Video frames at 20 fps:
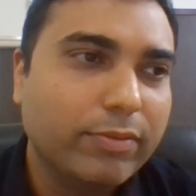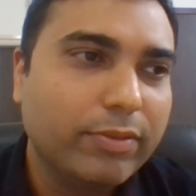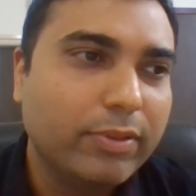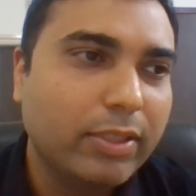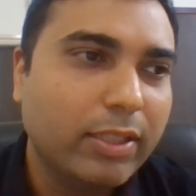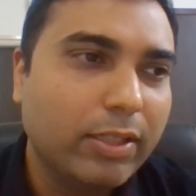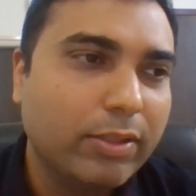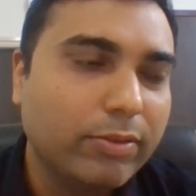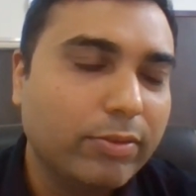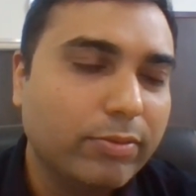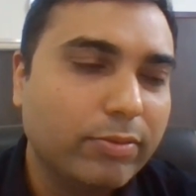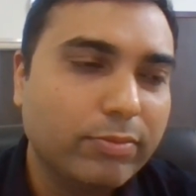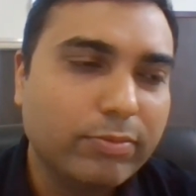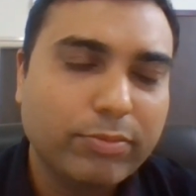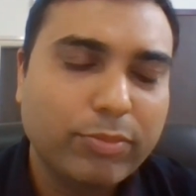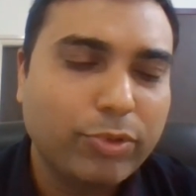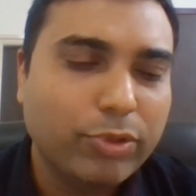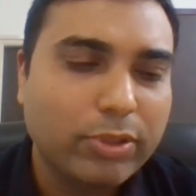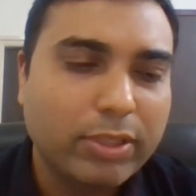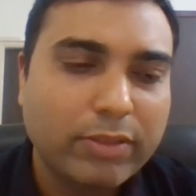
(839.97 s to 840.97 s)
We have
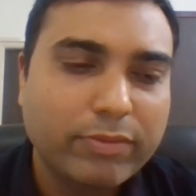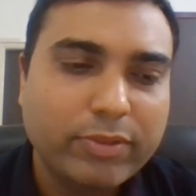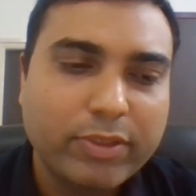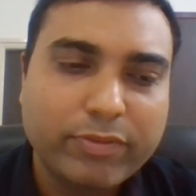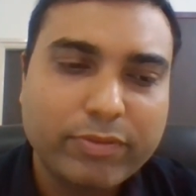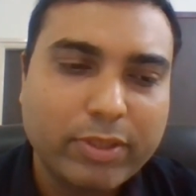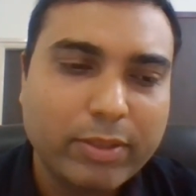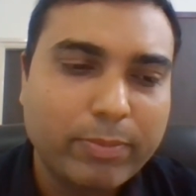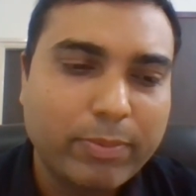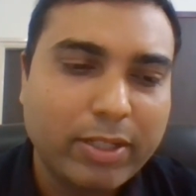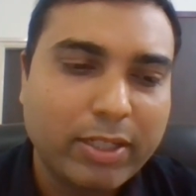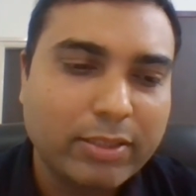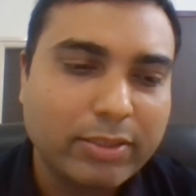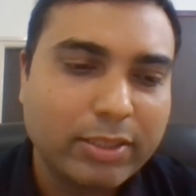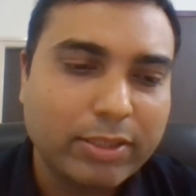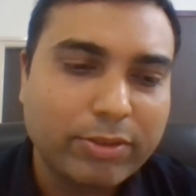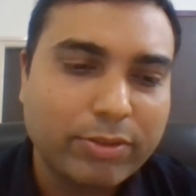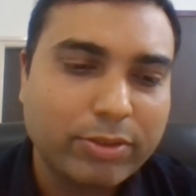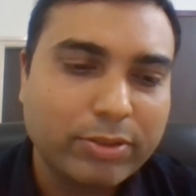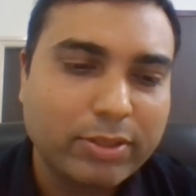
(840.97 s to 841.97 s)
more than 50
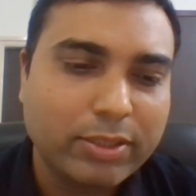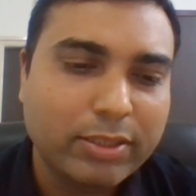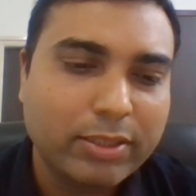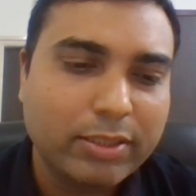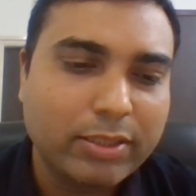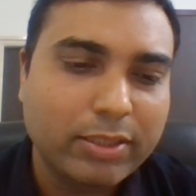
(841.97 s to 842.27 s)
plants across the